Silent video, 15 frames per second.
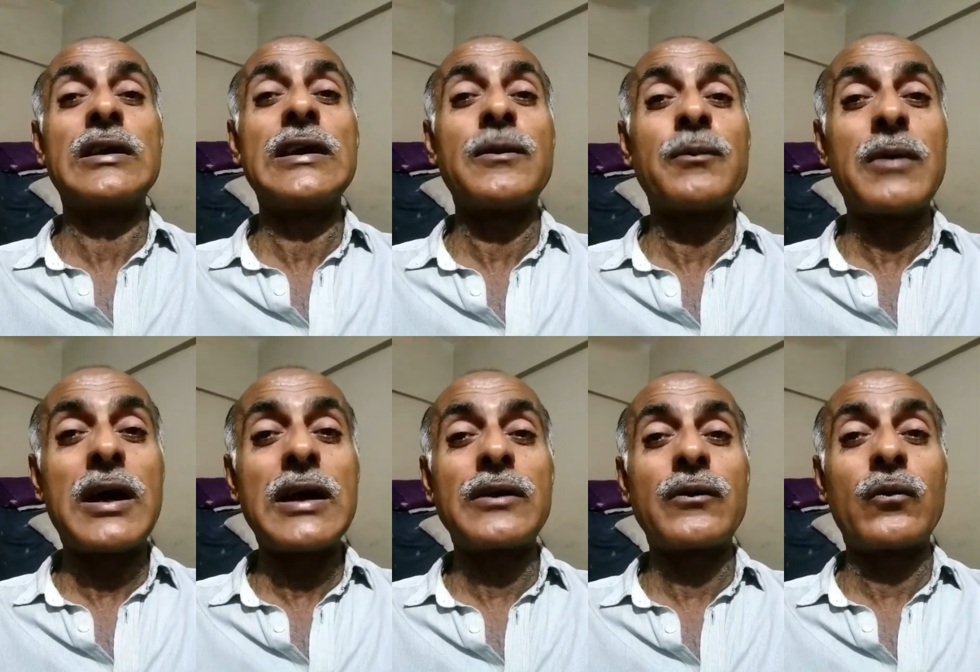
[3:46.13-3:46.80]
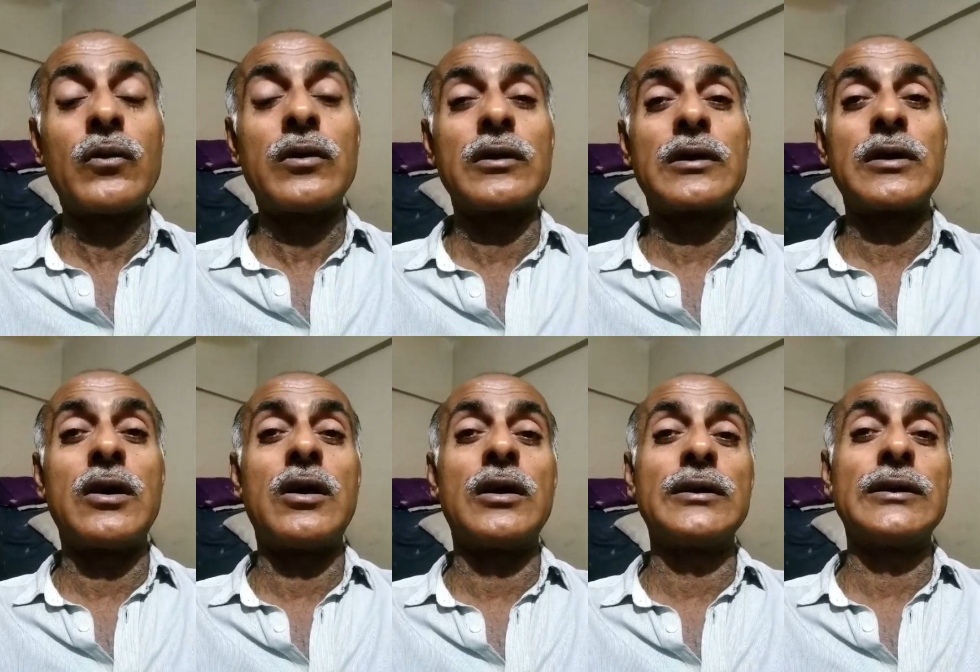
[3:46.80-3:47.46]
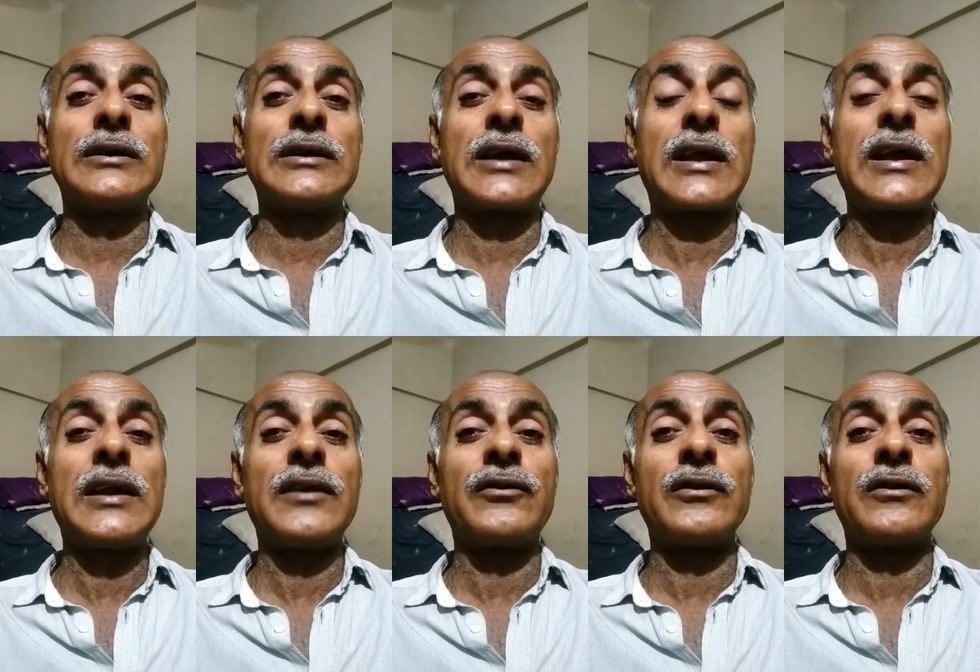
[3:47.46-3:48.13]
It might work on uh,
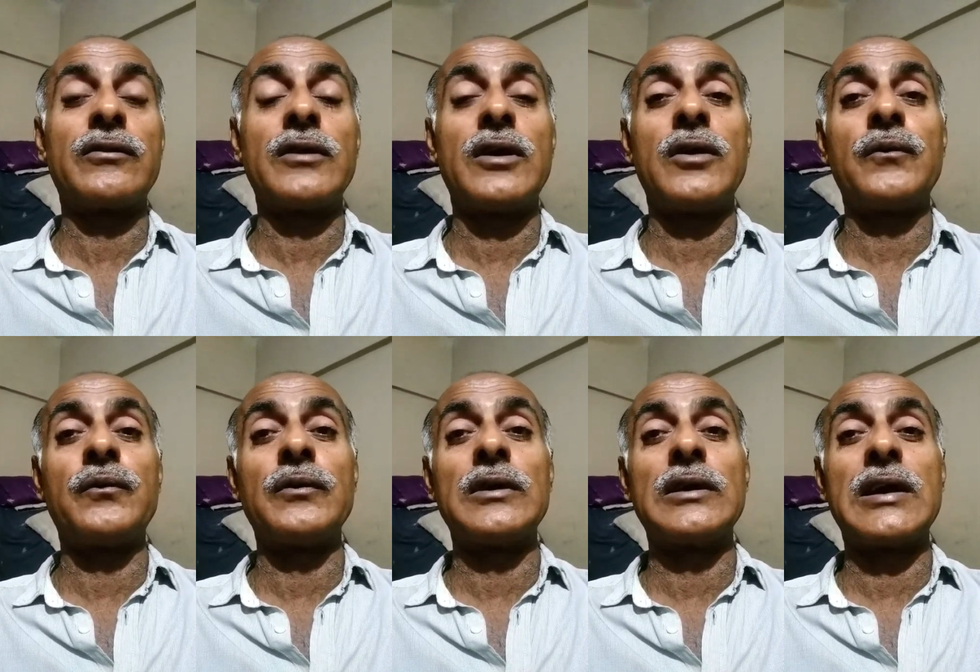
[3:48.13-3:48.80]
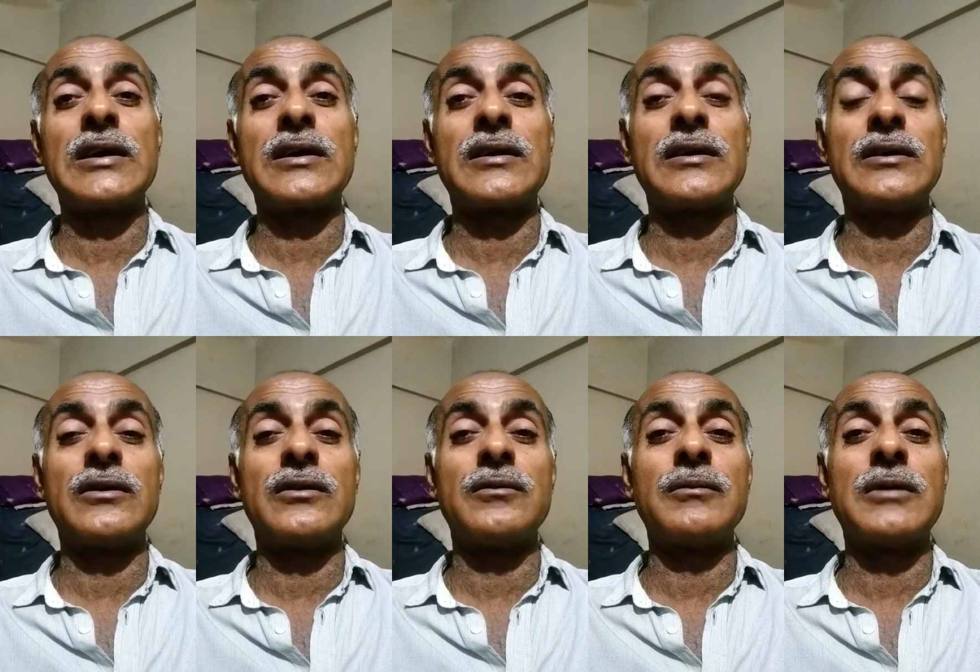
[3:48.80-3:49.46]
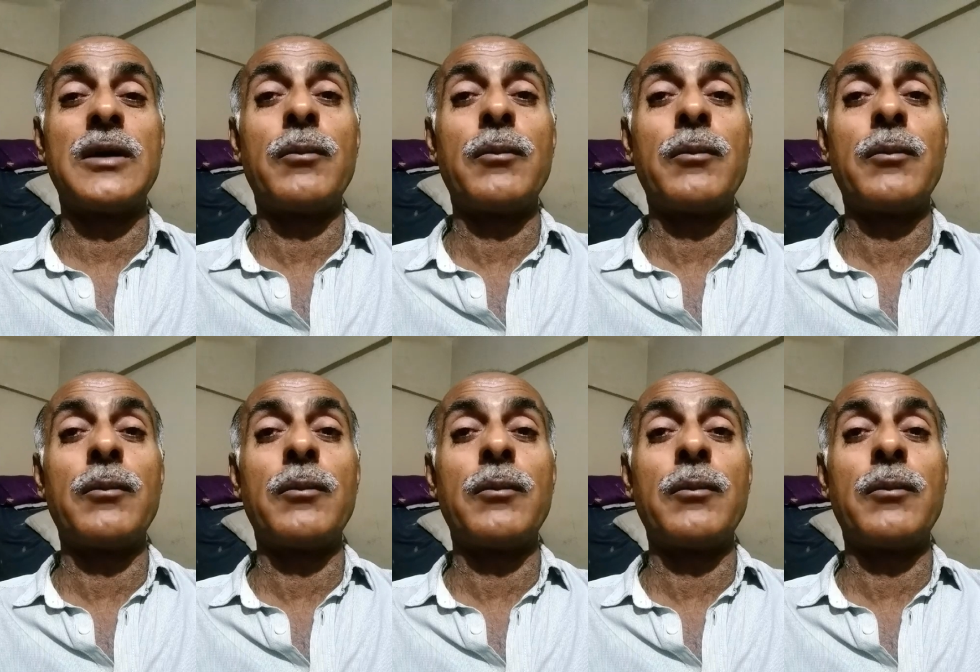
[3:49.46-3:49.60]
cases of uh, like you know uh,